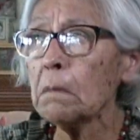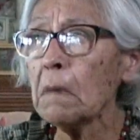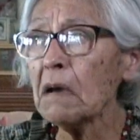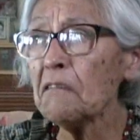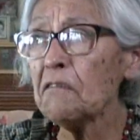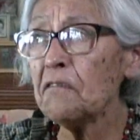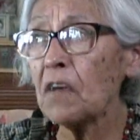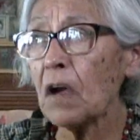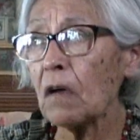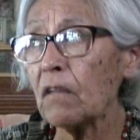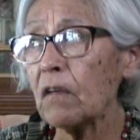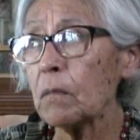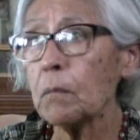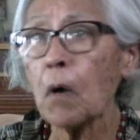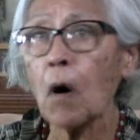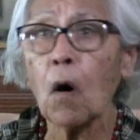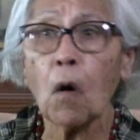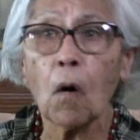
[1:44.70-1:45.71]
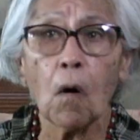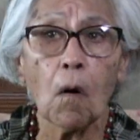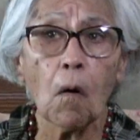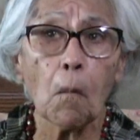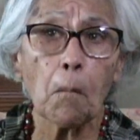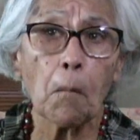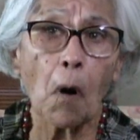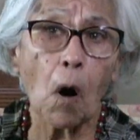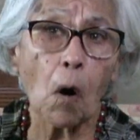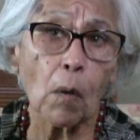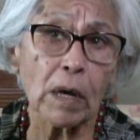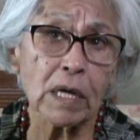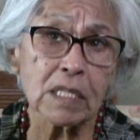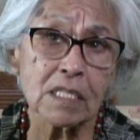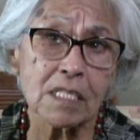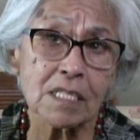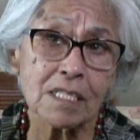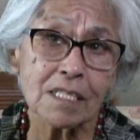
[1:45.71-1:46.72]
my favorite
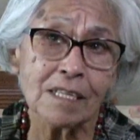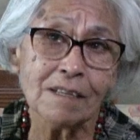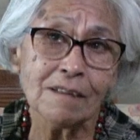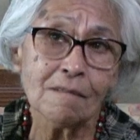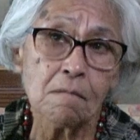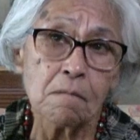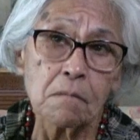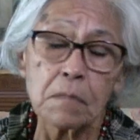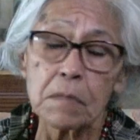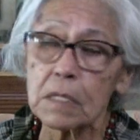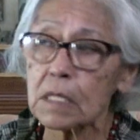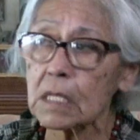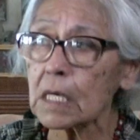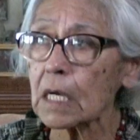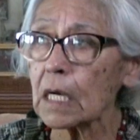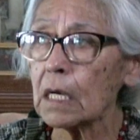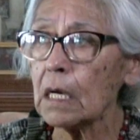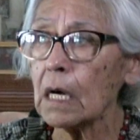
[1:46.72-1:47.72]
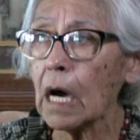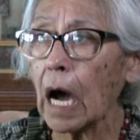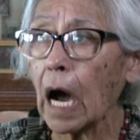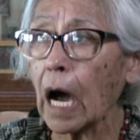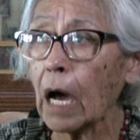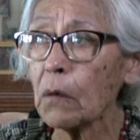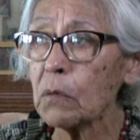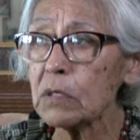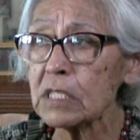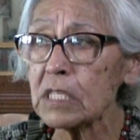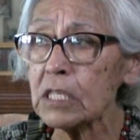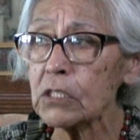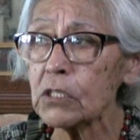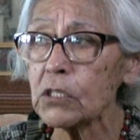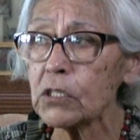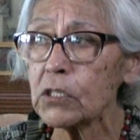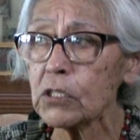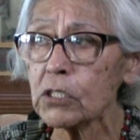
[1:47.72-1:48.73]
poets that I was
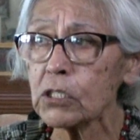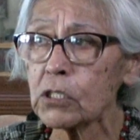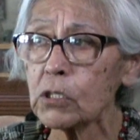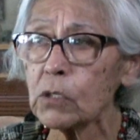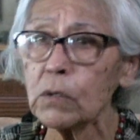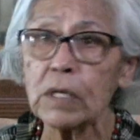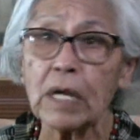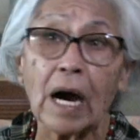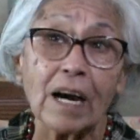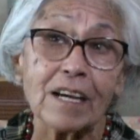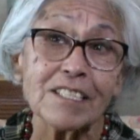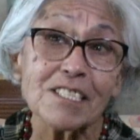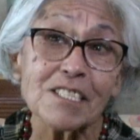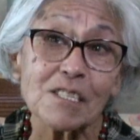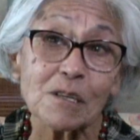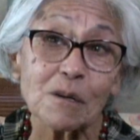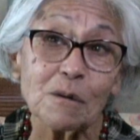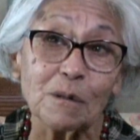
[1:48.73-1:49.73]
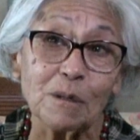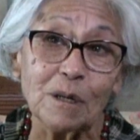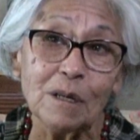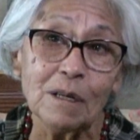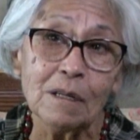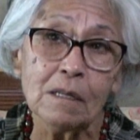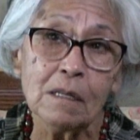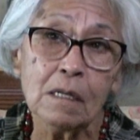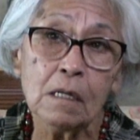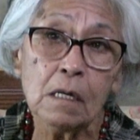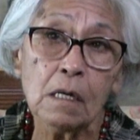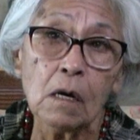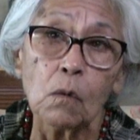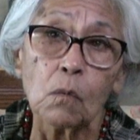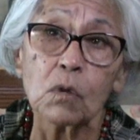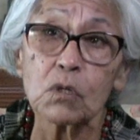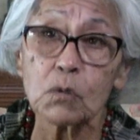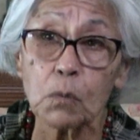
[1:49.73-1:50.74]
introduced to in high school
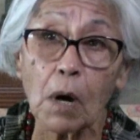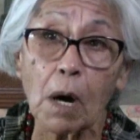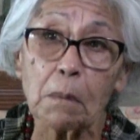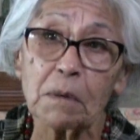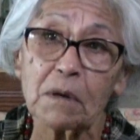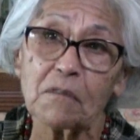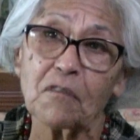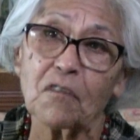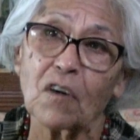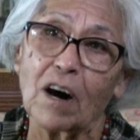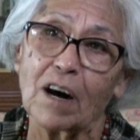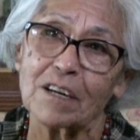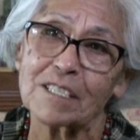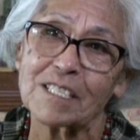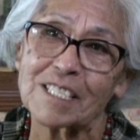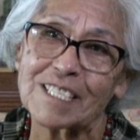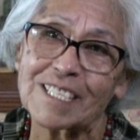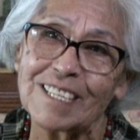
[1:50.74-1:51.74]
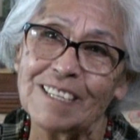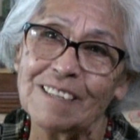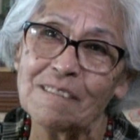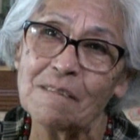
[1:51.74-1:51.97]
was Robert Frost.